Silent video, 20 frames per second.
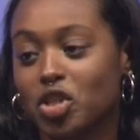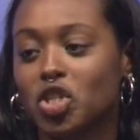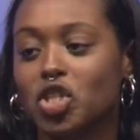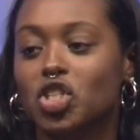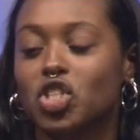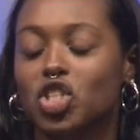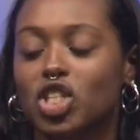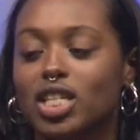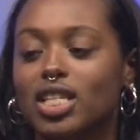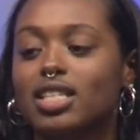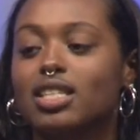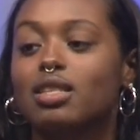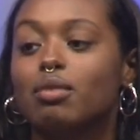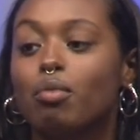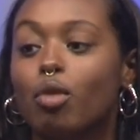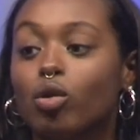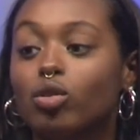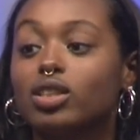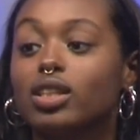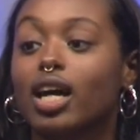She is the
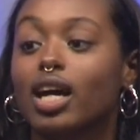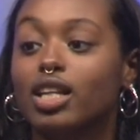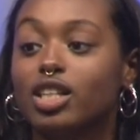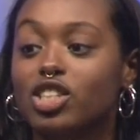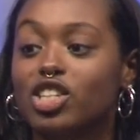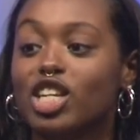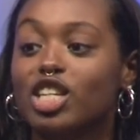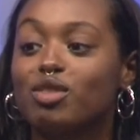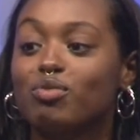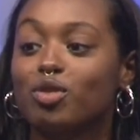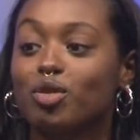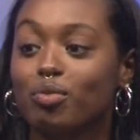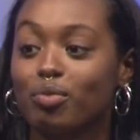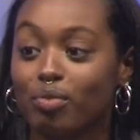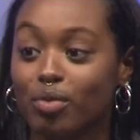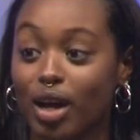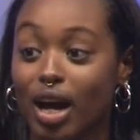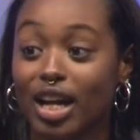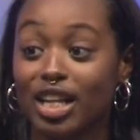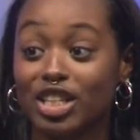most
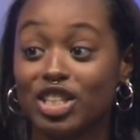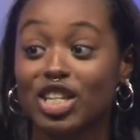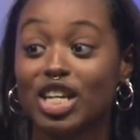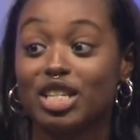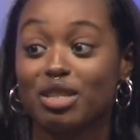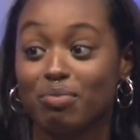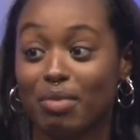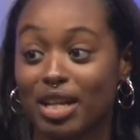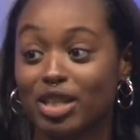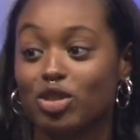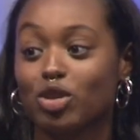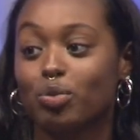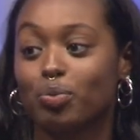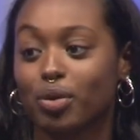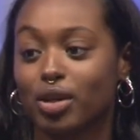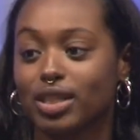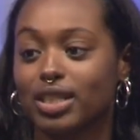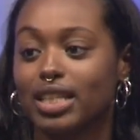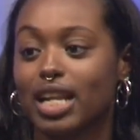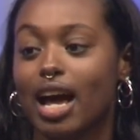unjudgmental
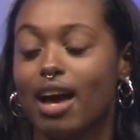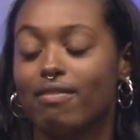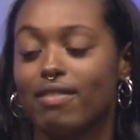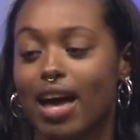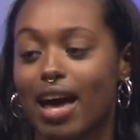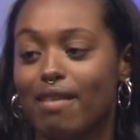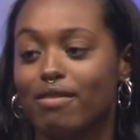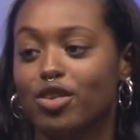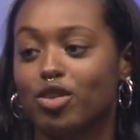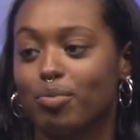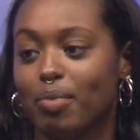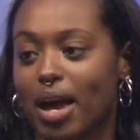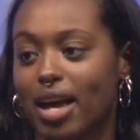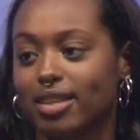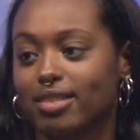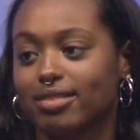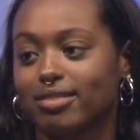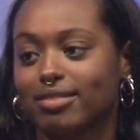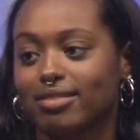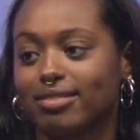person I've ever met.
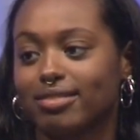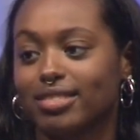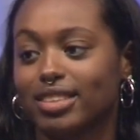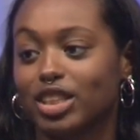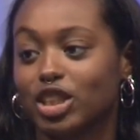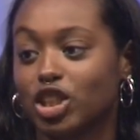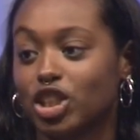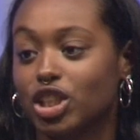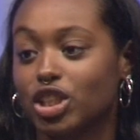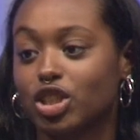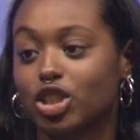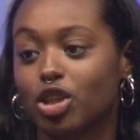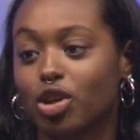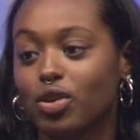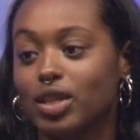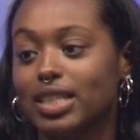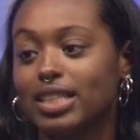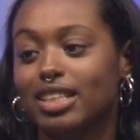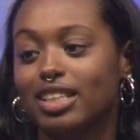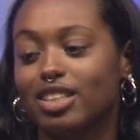She's so
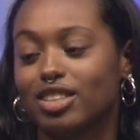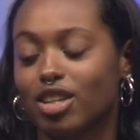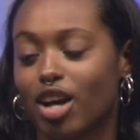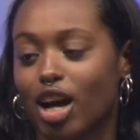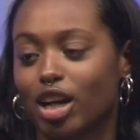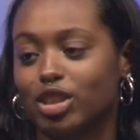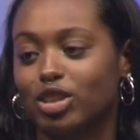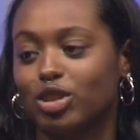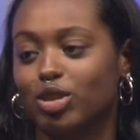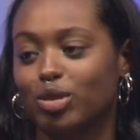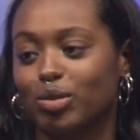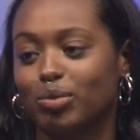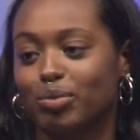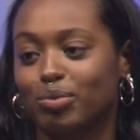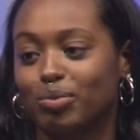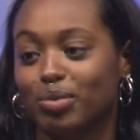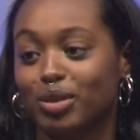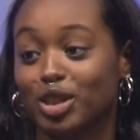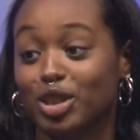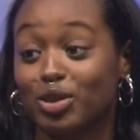easy to talk to,
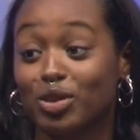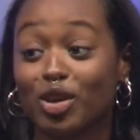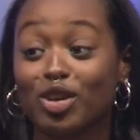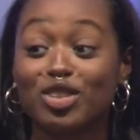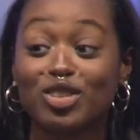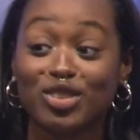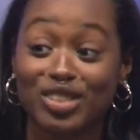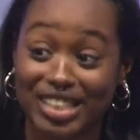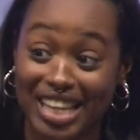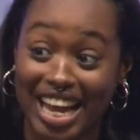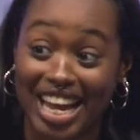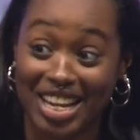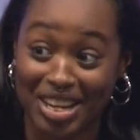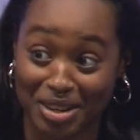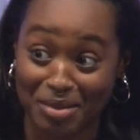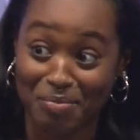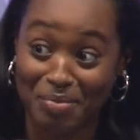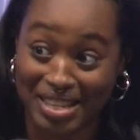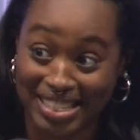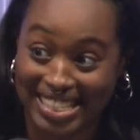but she will also stay in
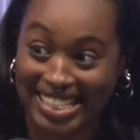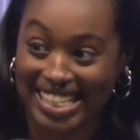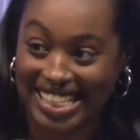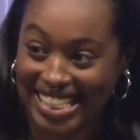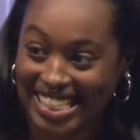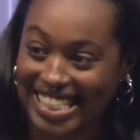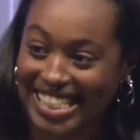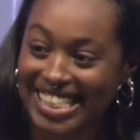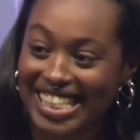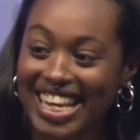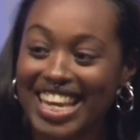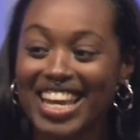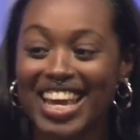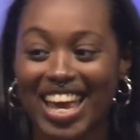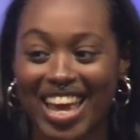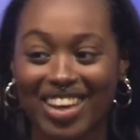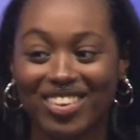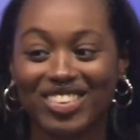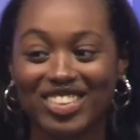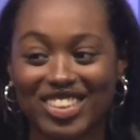your business
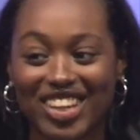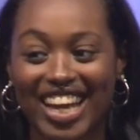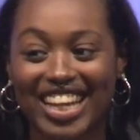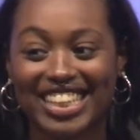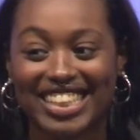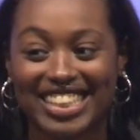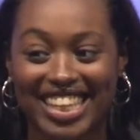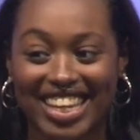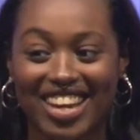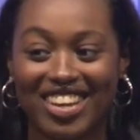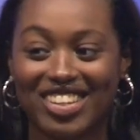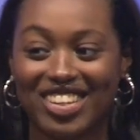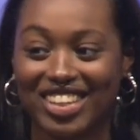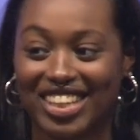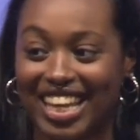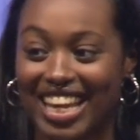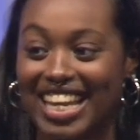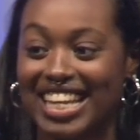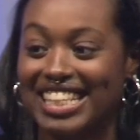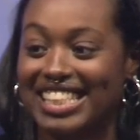and will try to stay on your
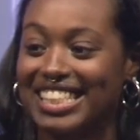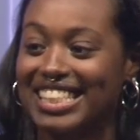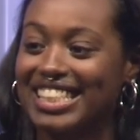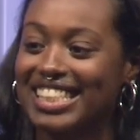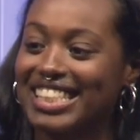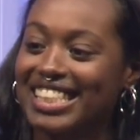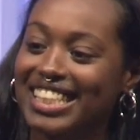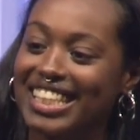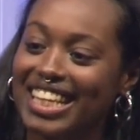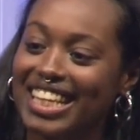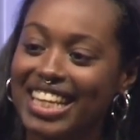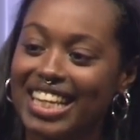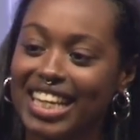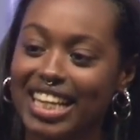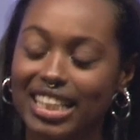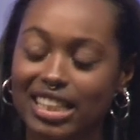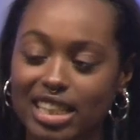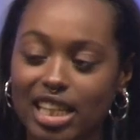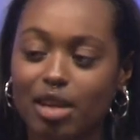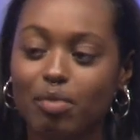case.
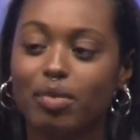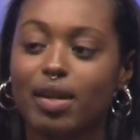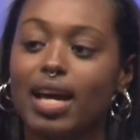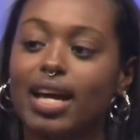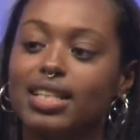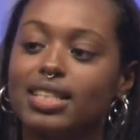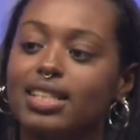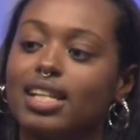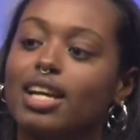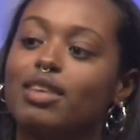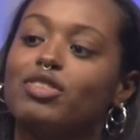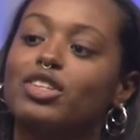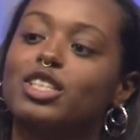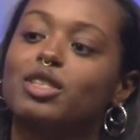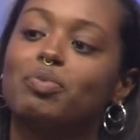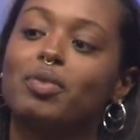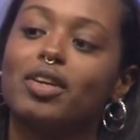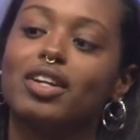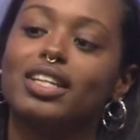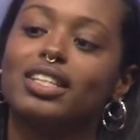And Tammy has a life
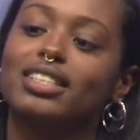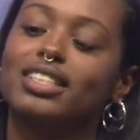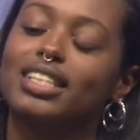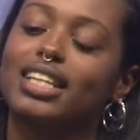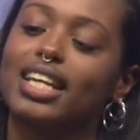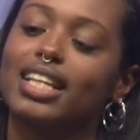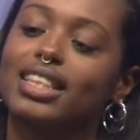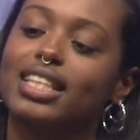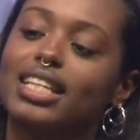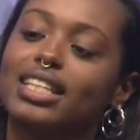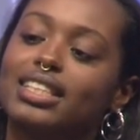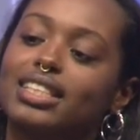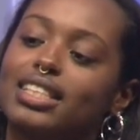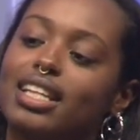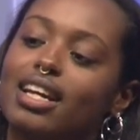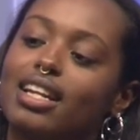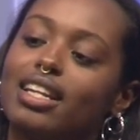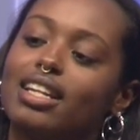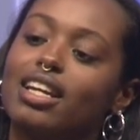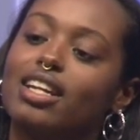experience to get things
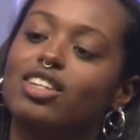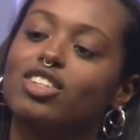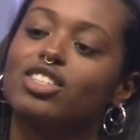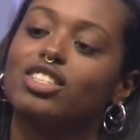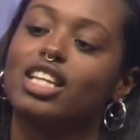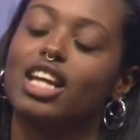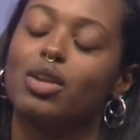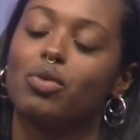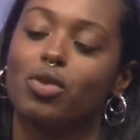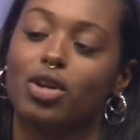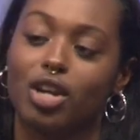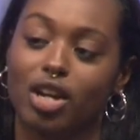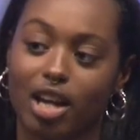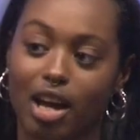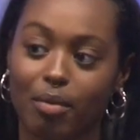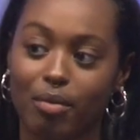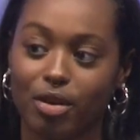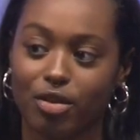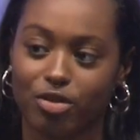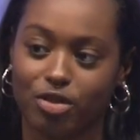done and understand where you're
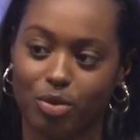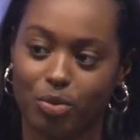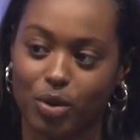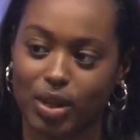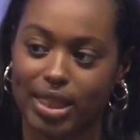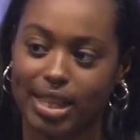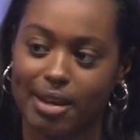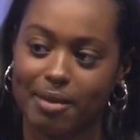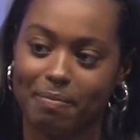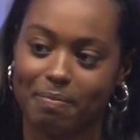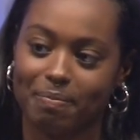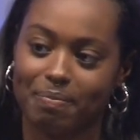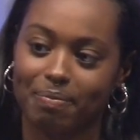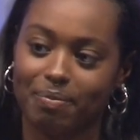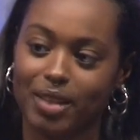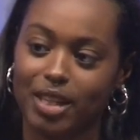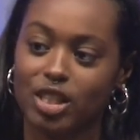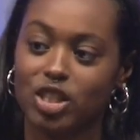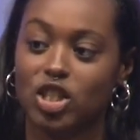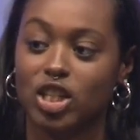coming from with them.
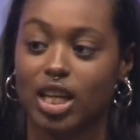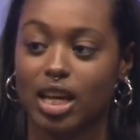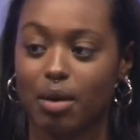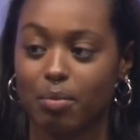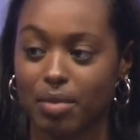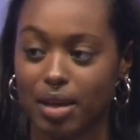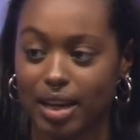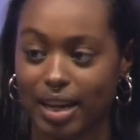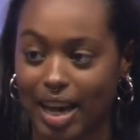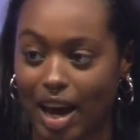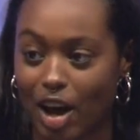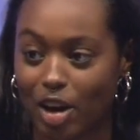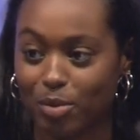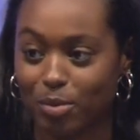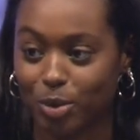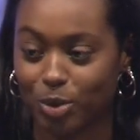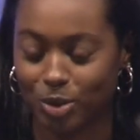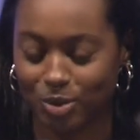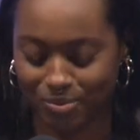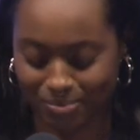She kept me
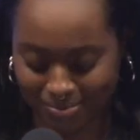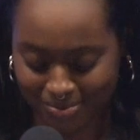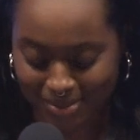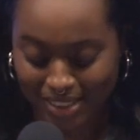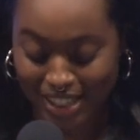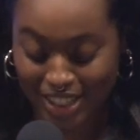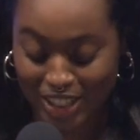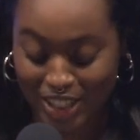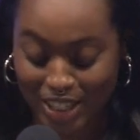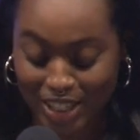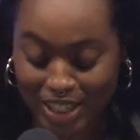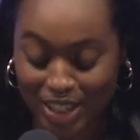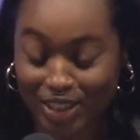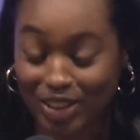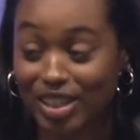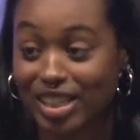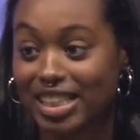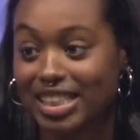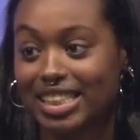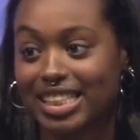accountable, and she still
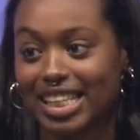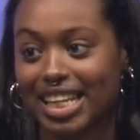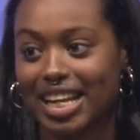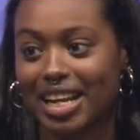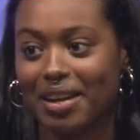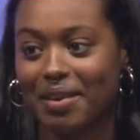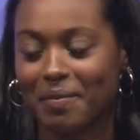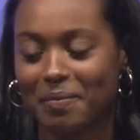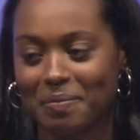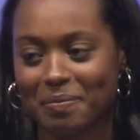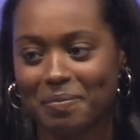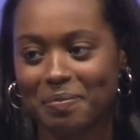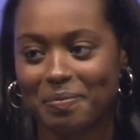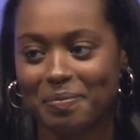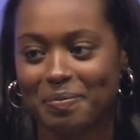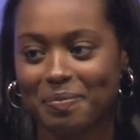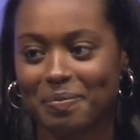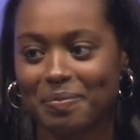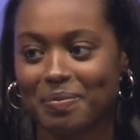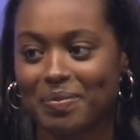does today.
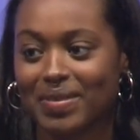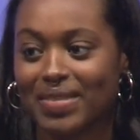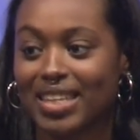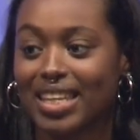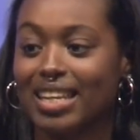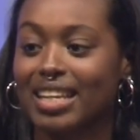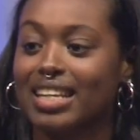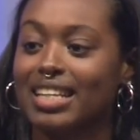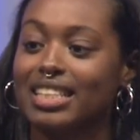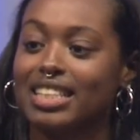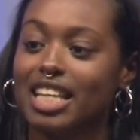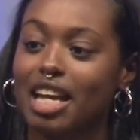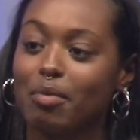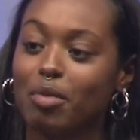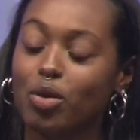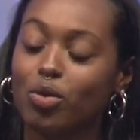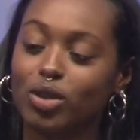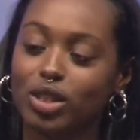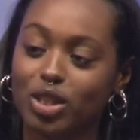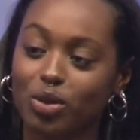
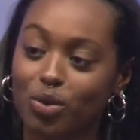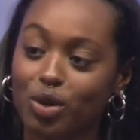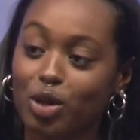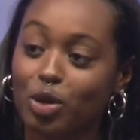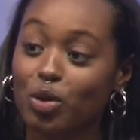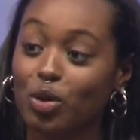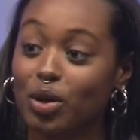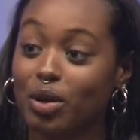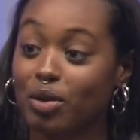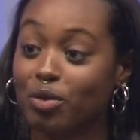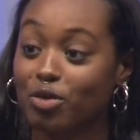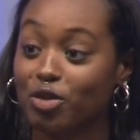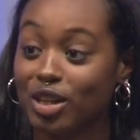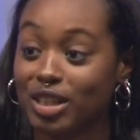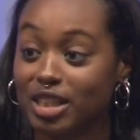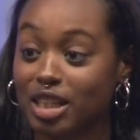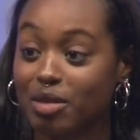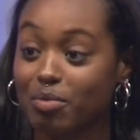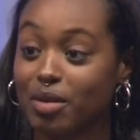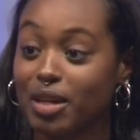Tammy was the one who
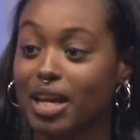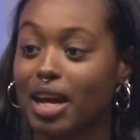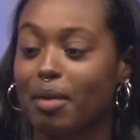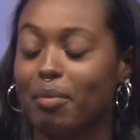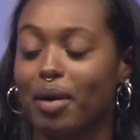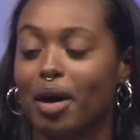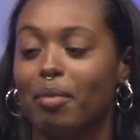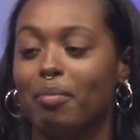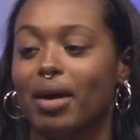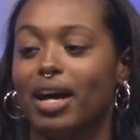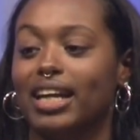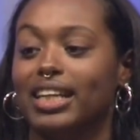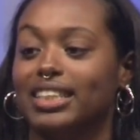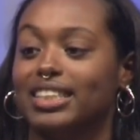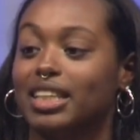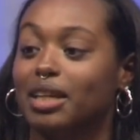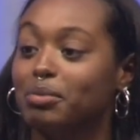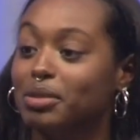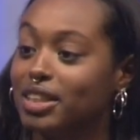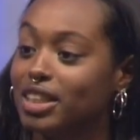confronted me about my
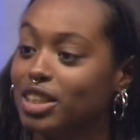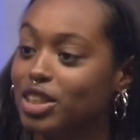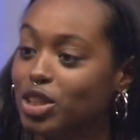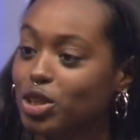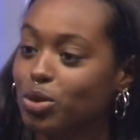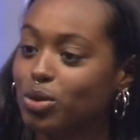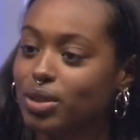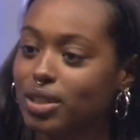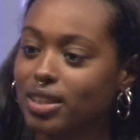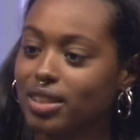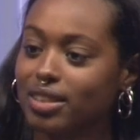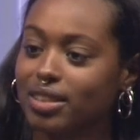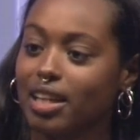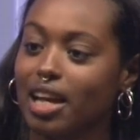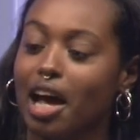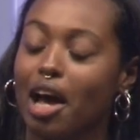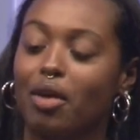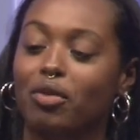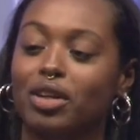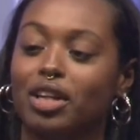substance use.
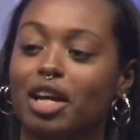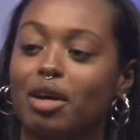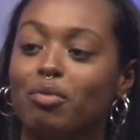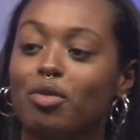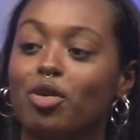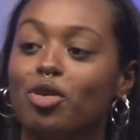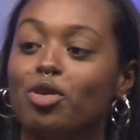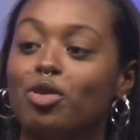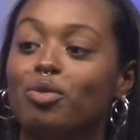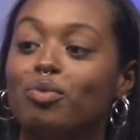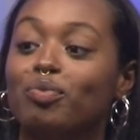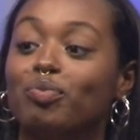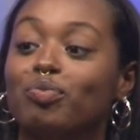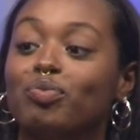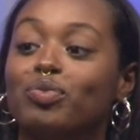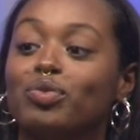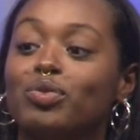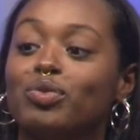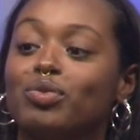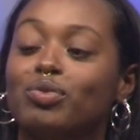I would come home
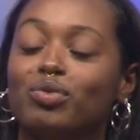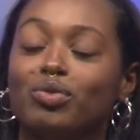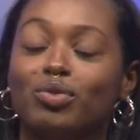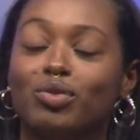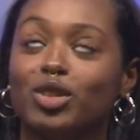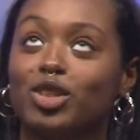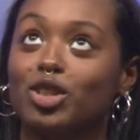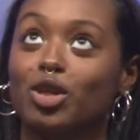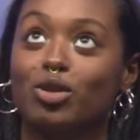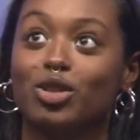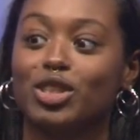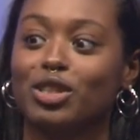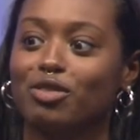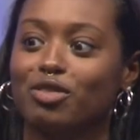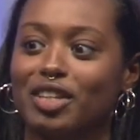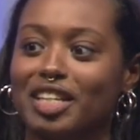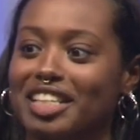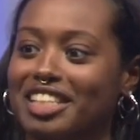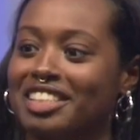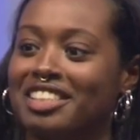so
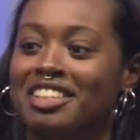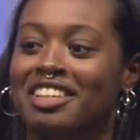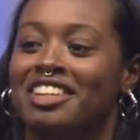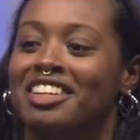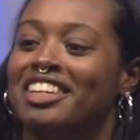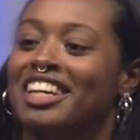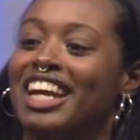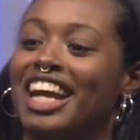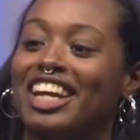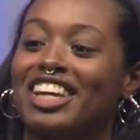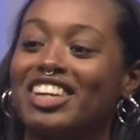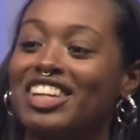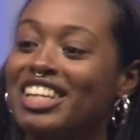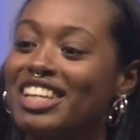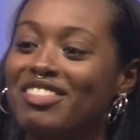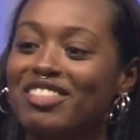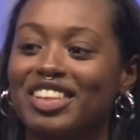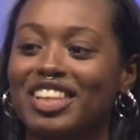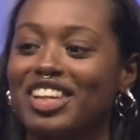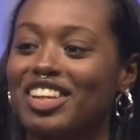shit-faced. I couldn't
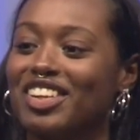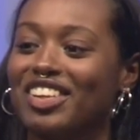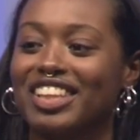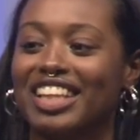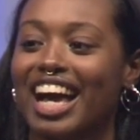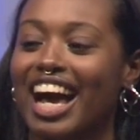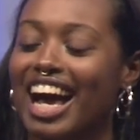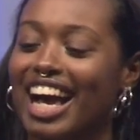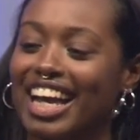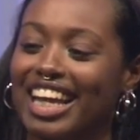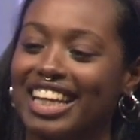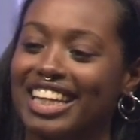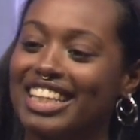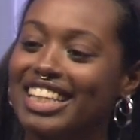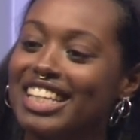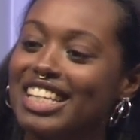even look her in the eye.